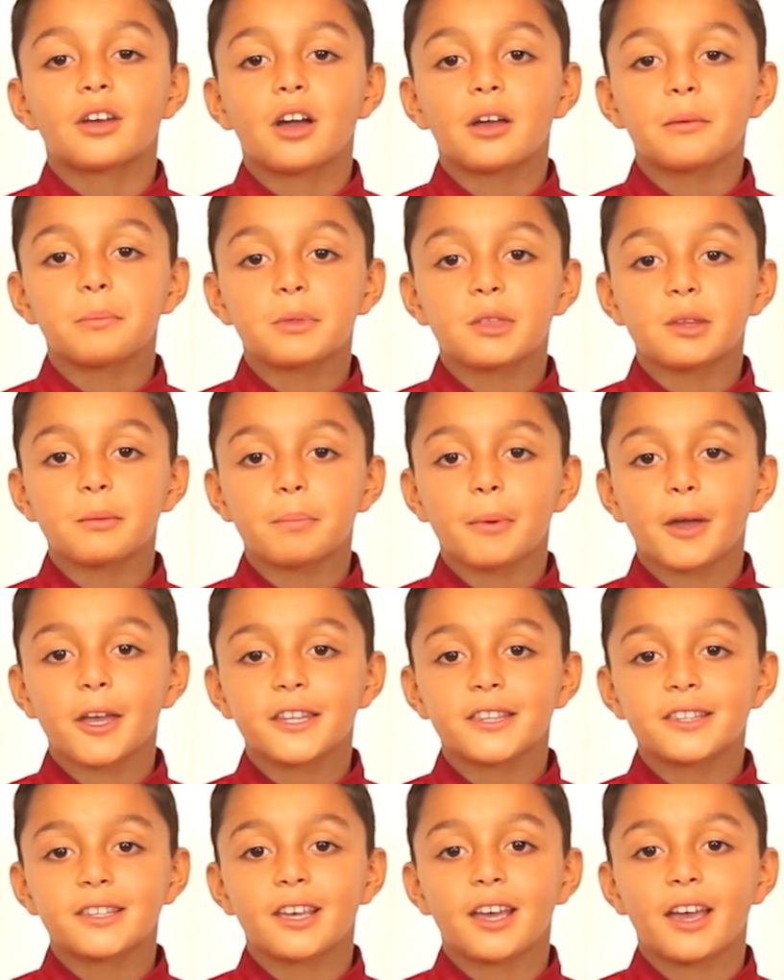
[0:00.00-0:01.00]
times it
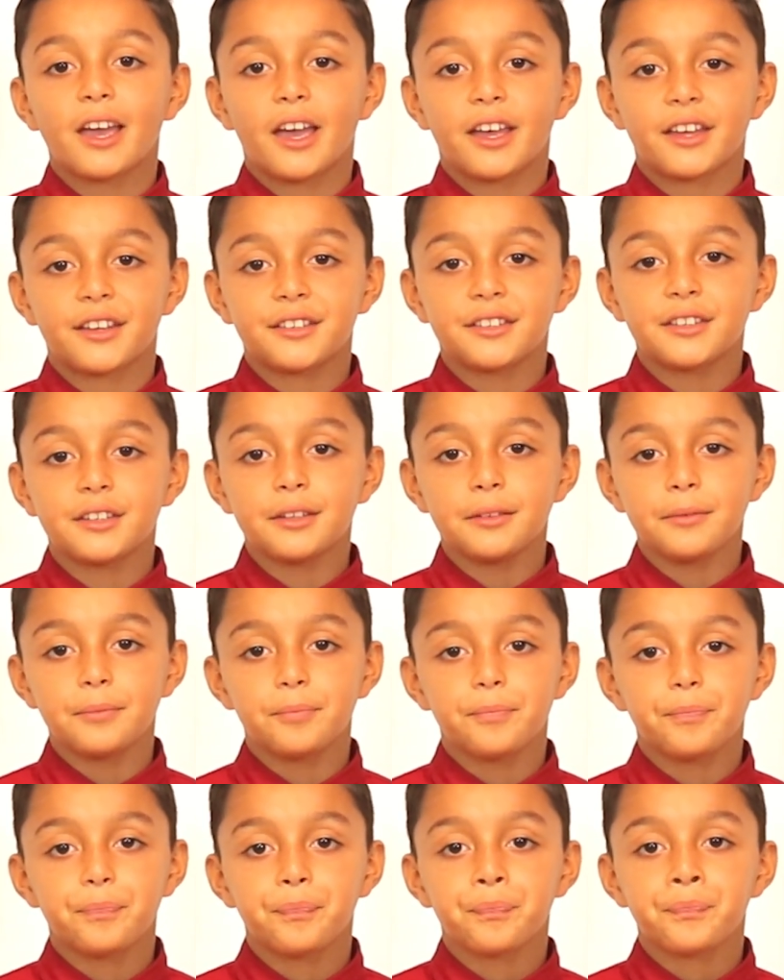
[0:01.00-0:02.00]
by 10,
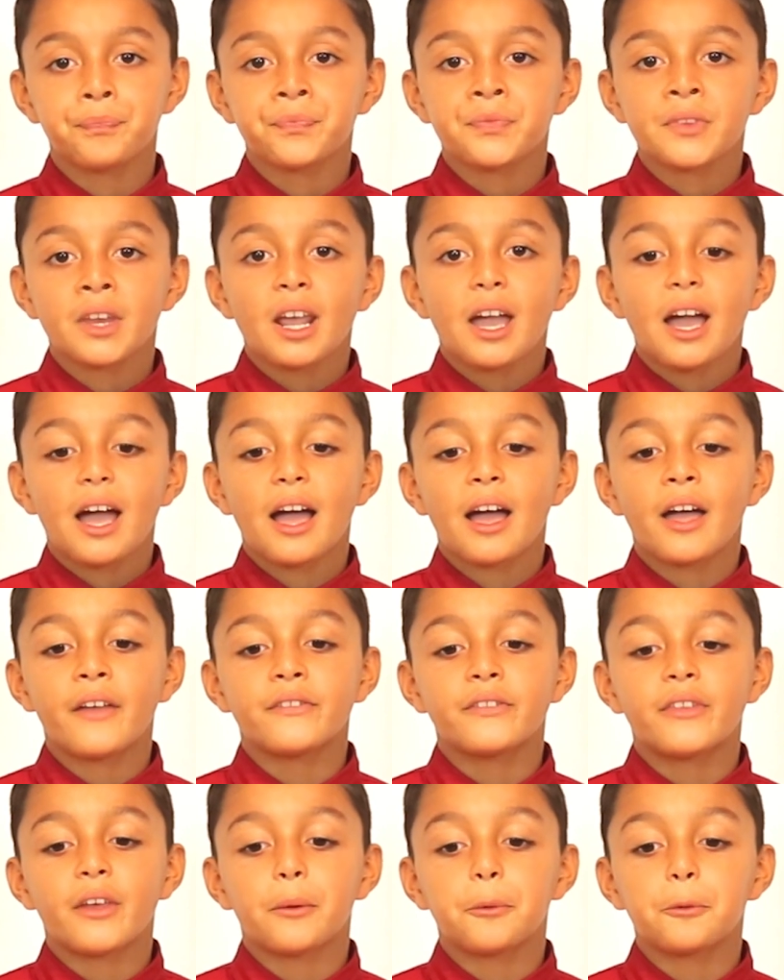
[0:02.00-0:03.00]

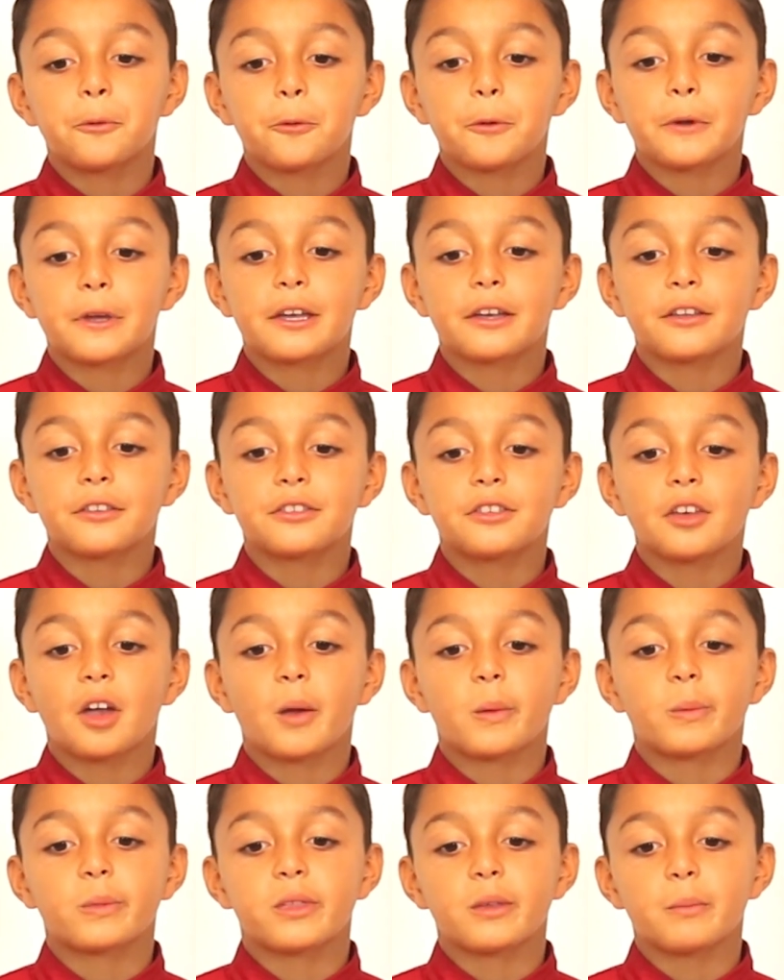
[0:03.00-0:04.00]
and then we can
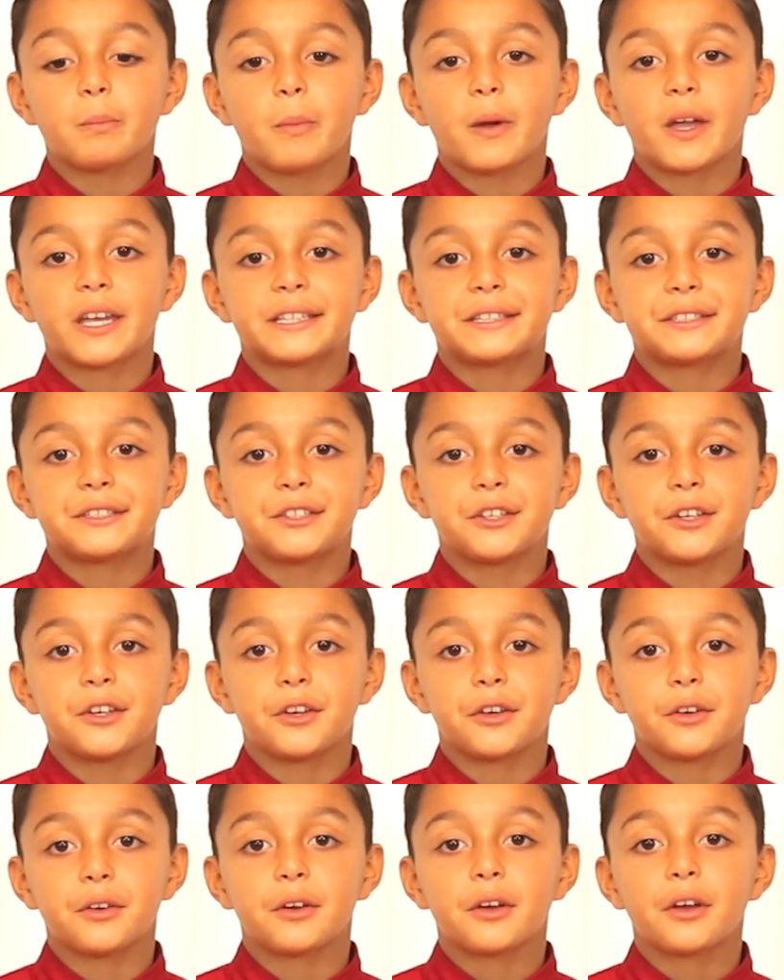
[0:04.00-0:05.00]
times it by
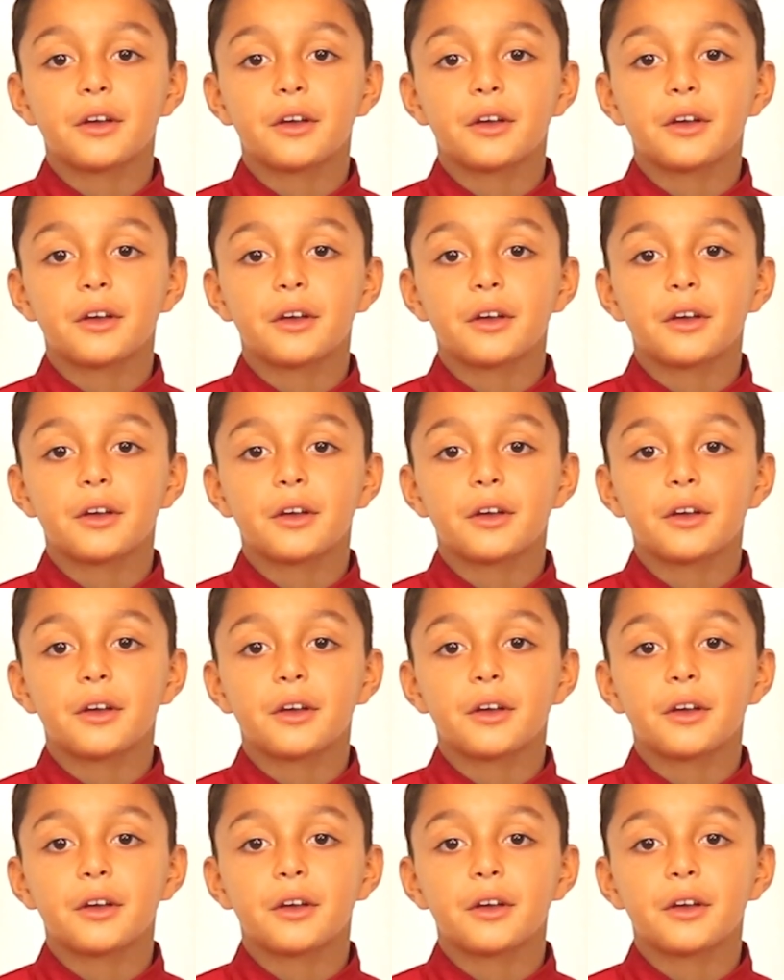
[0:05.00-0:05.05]
2.